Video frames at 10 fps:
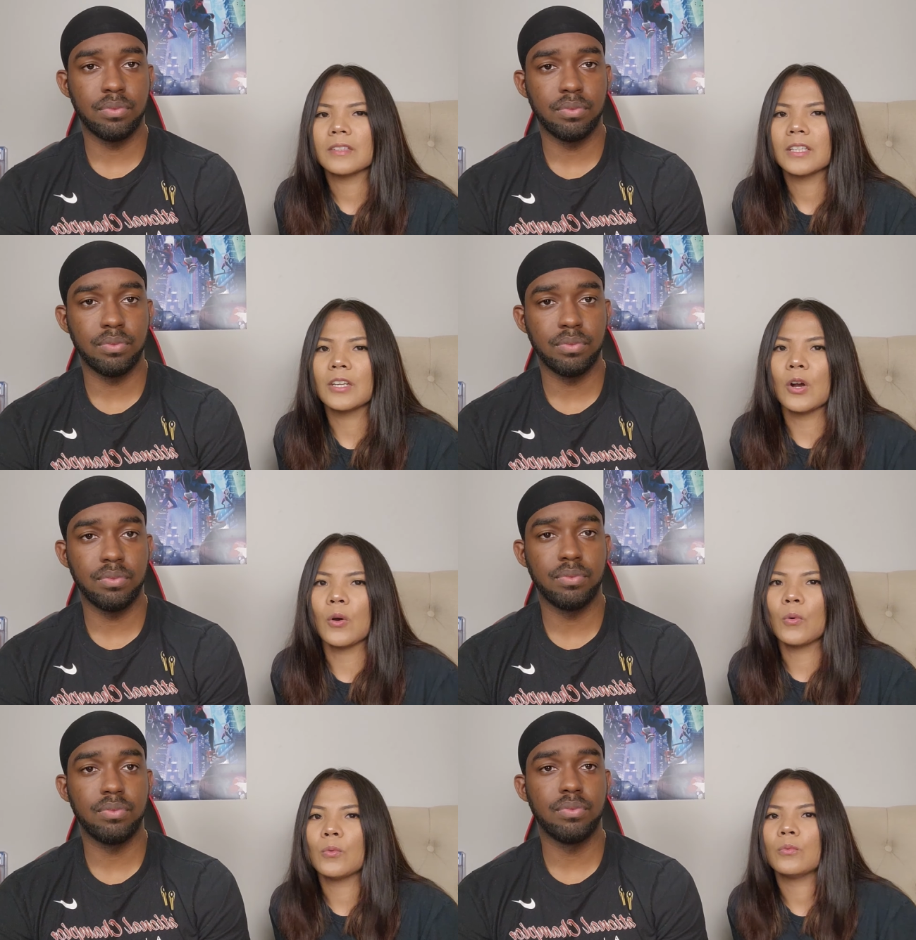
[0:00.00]
Speaker 1: you
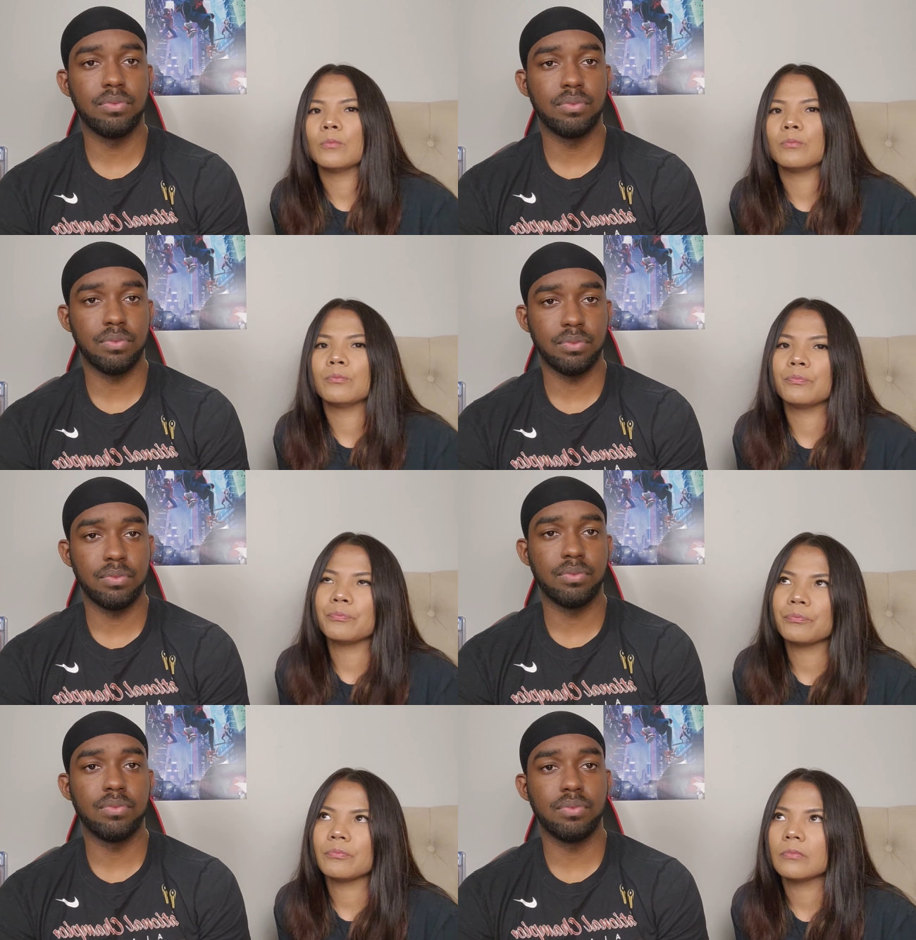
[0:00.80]
know,
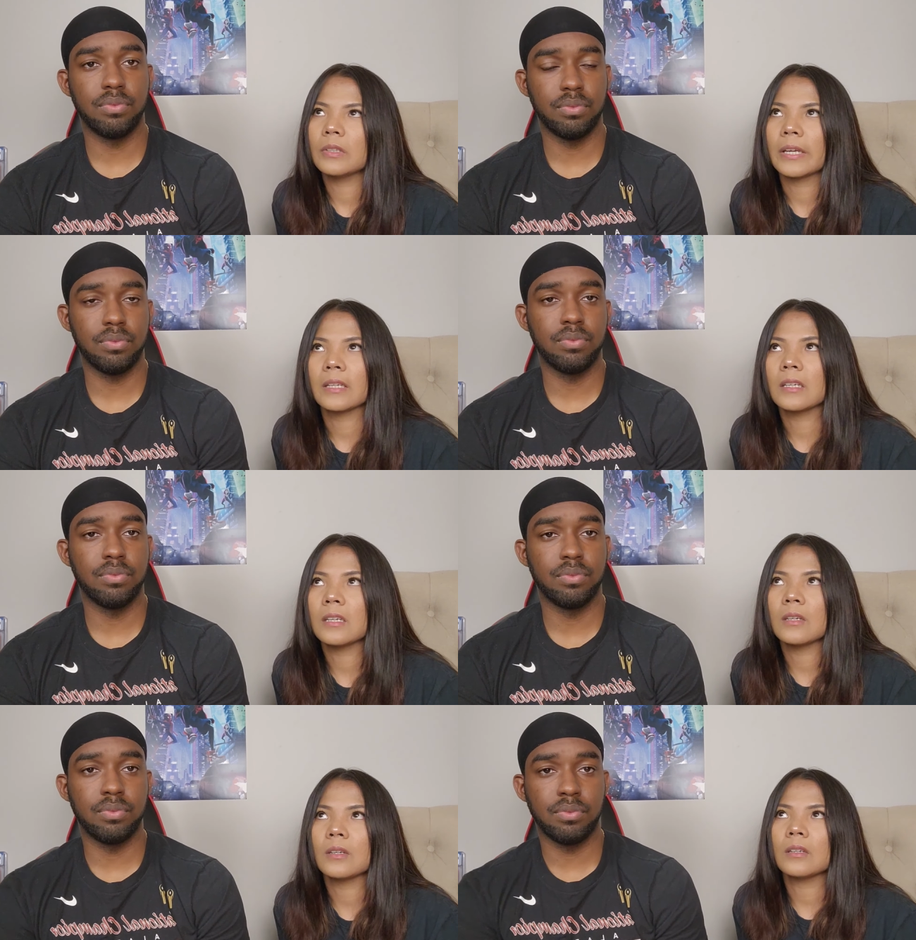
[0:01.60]
like
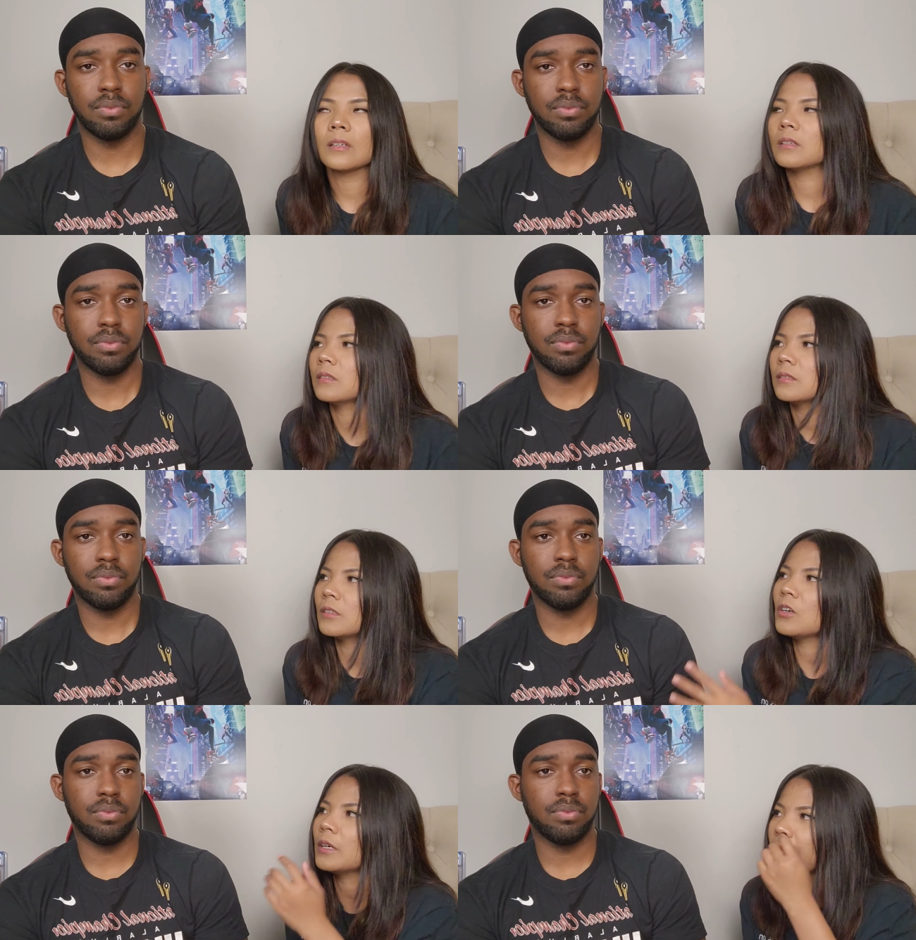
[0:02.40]
he,
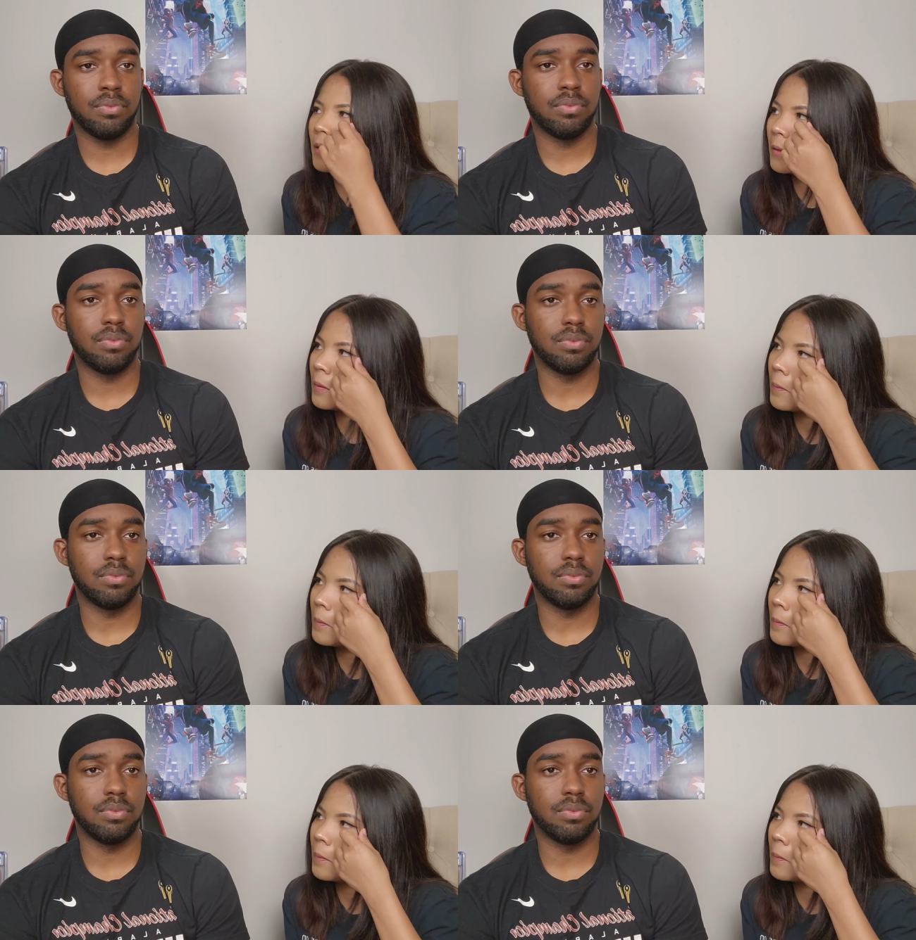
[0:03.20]
go ahead, mom.